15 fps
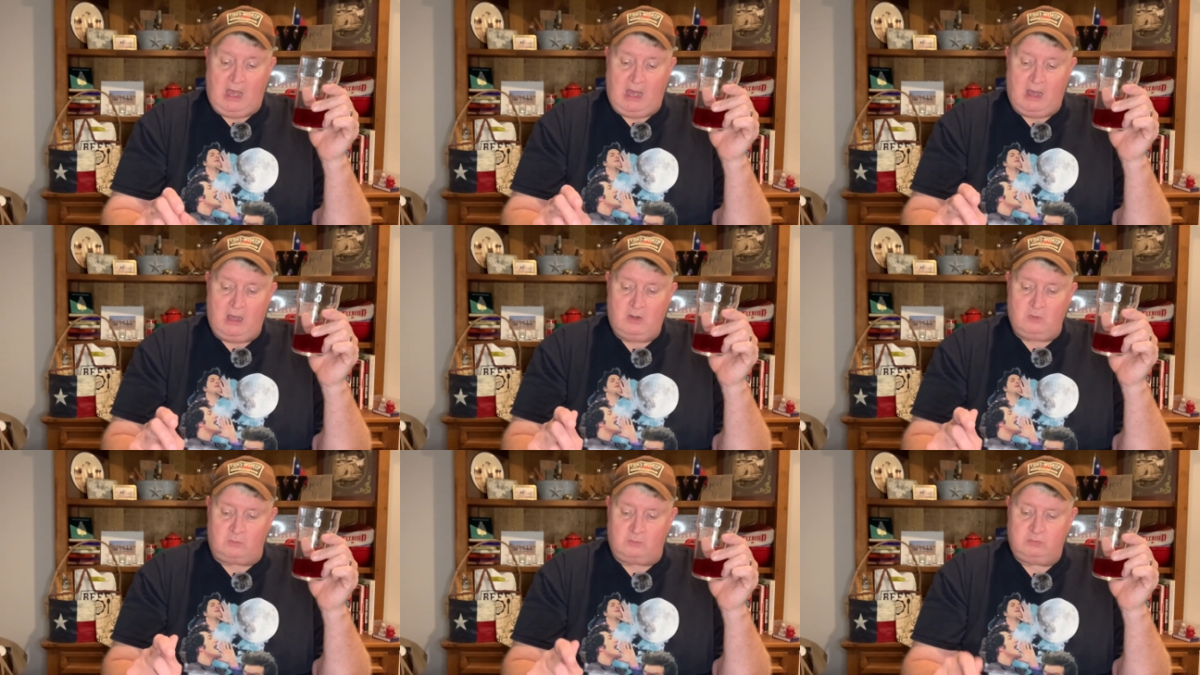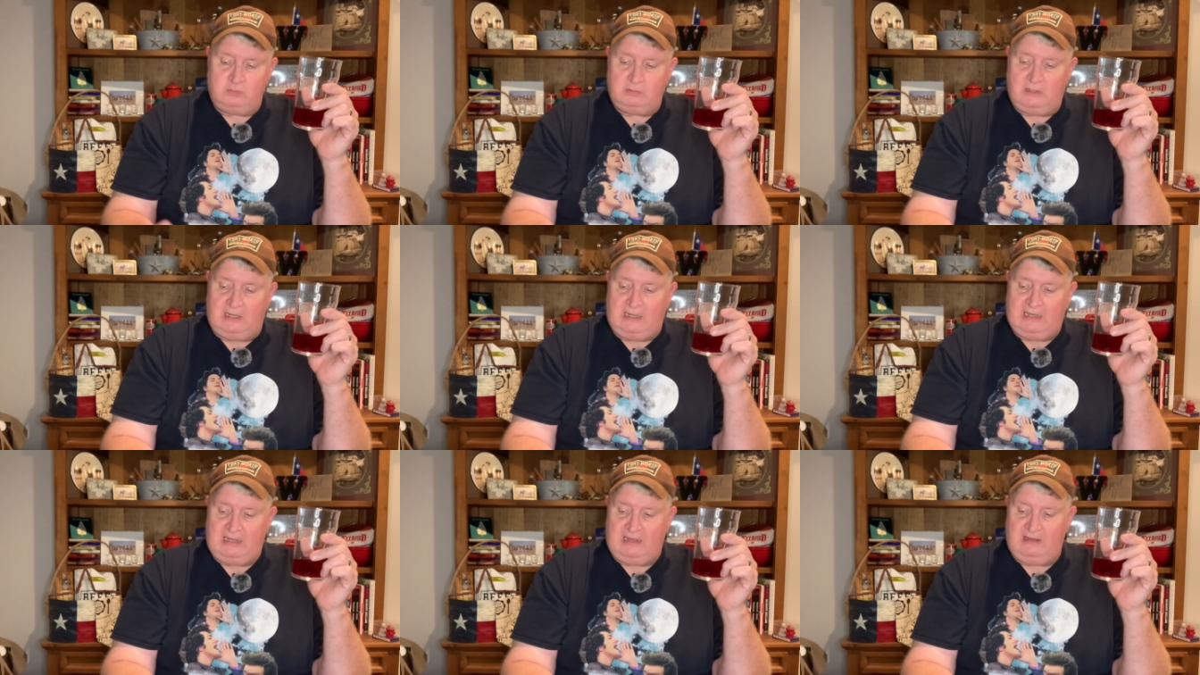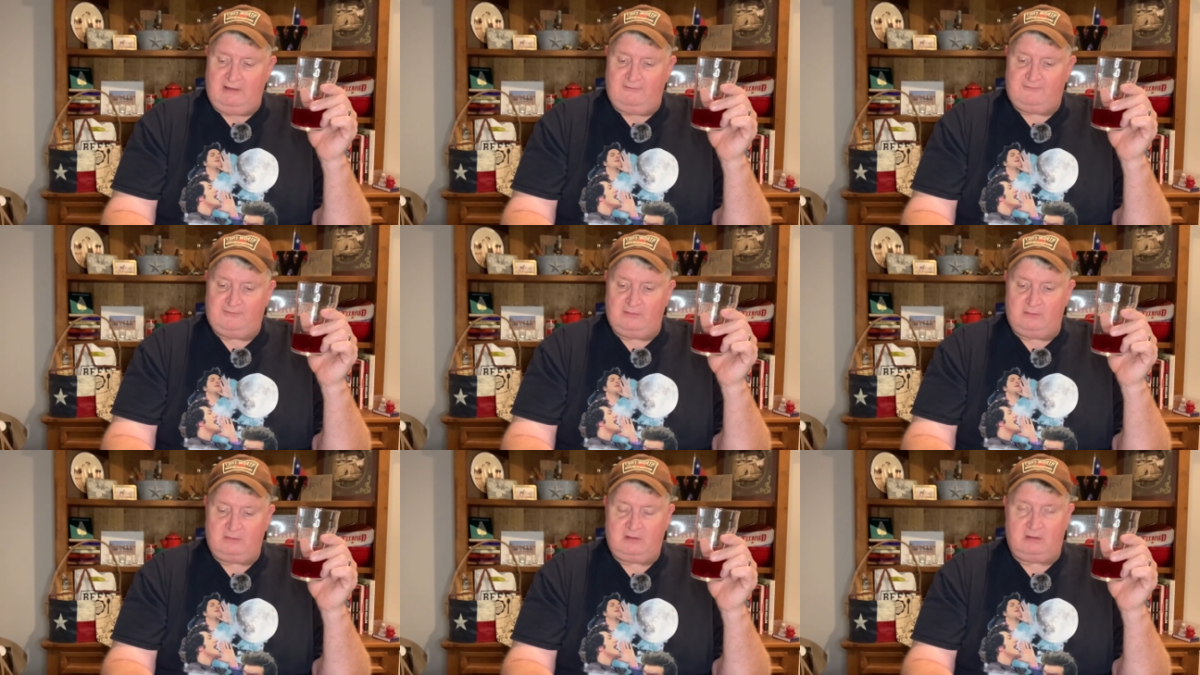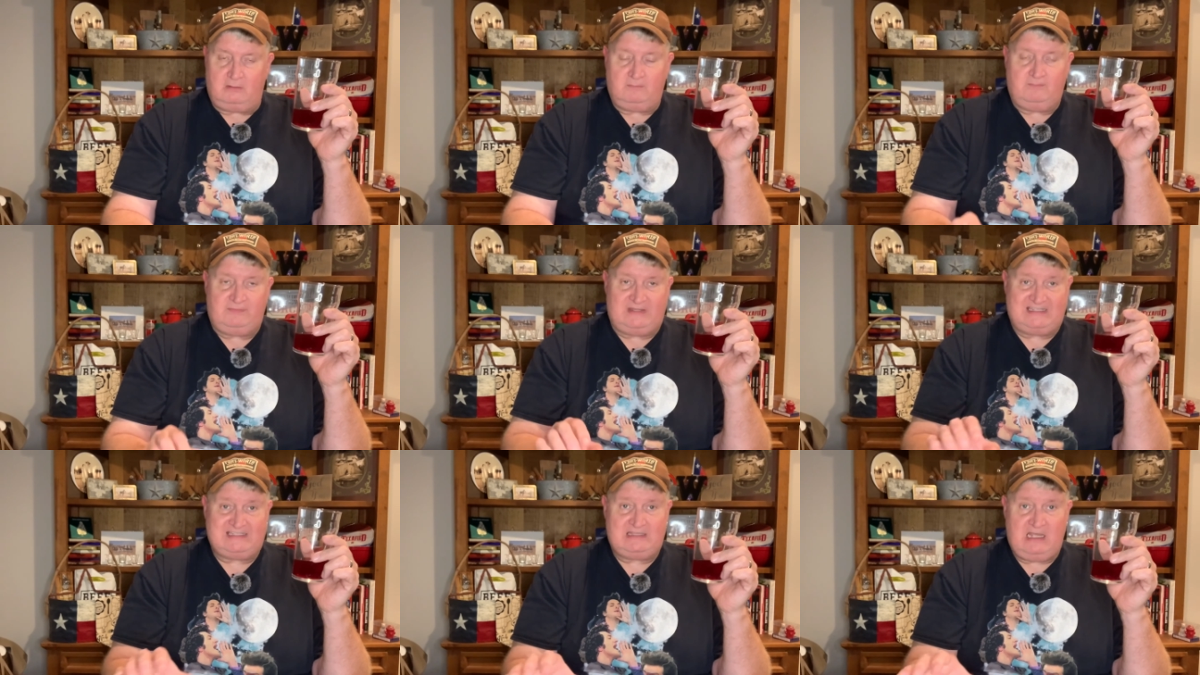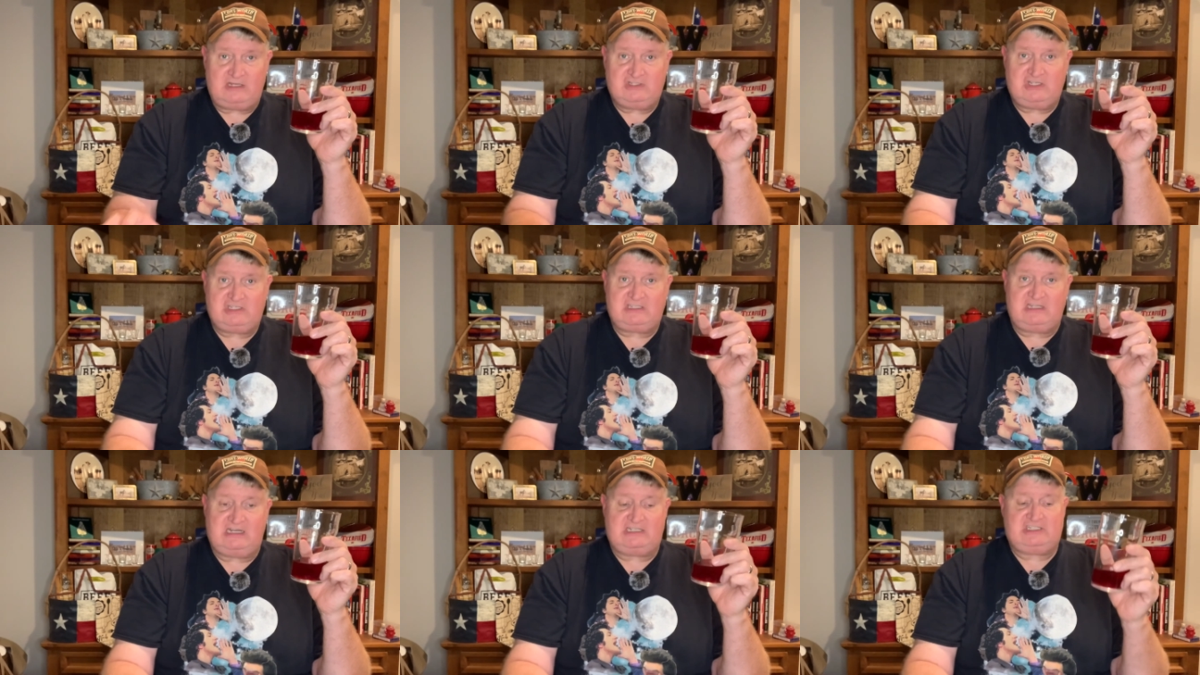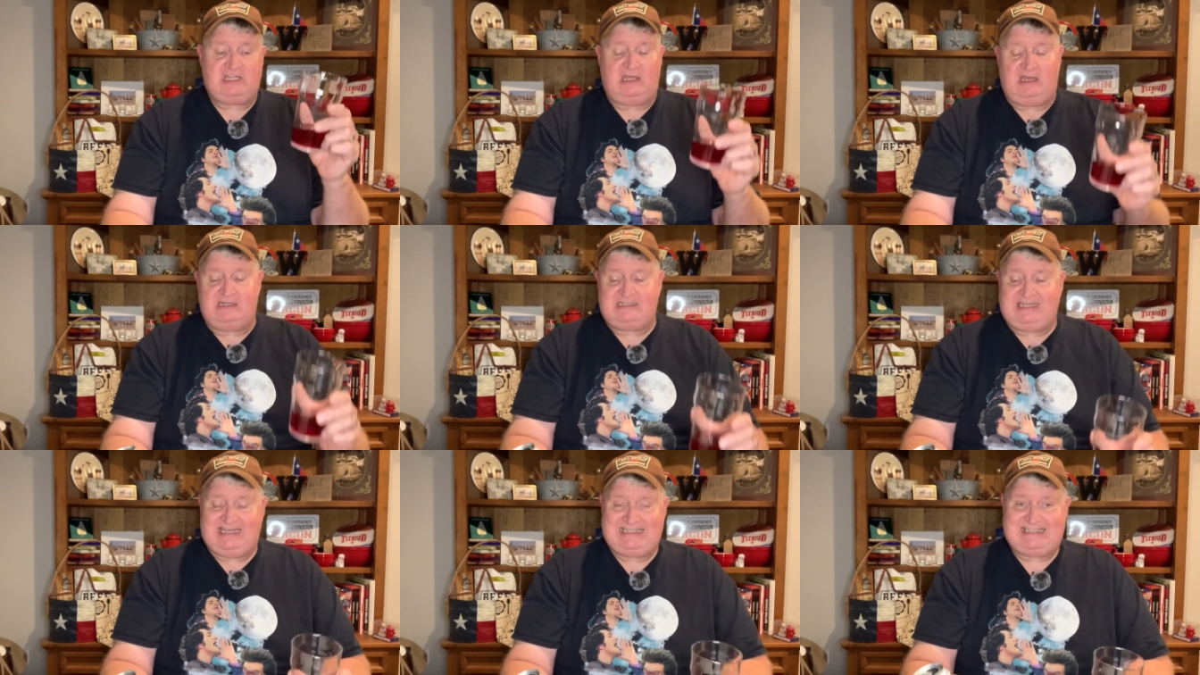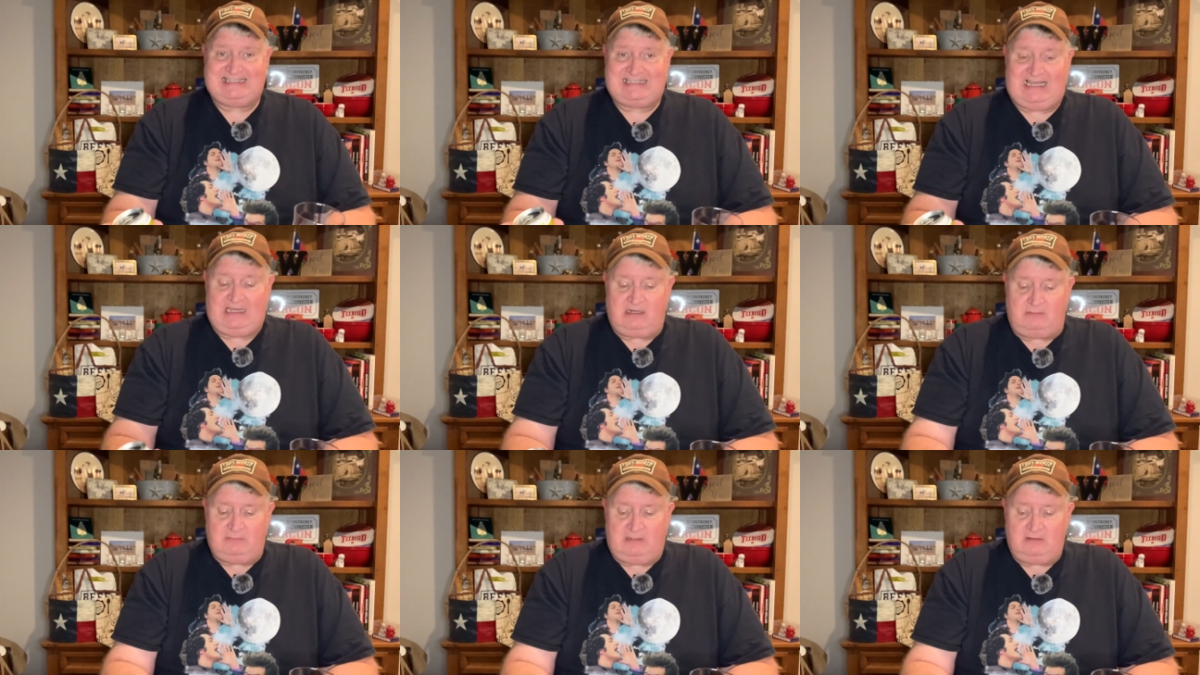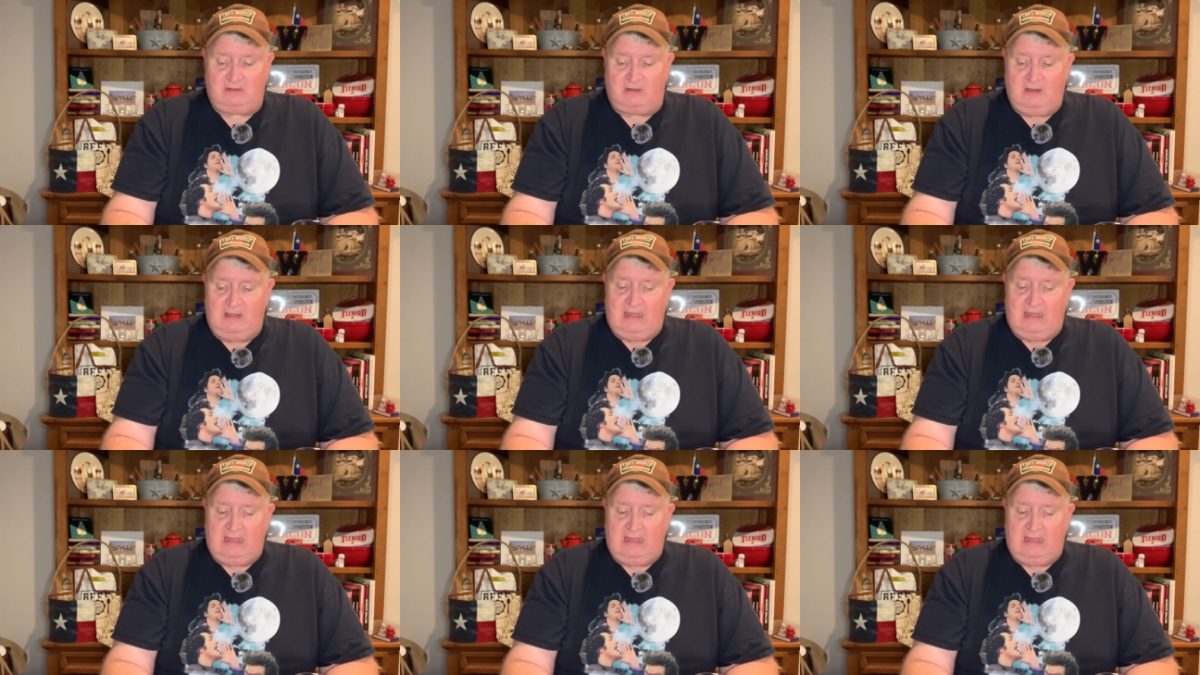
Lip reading: Oh, if you're, this is not just in a Texas item either.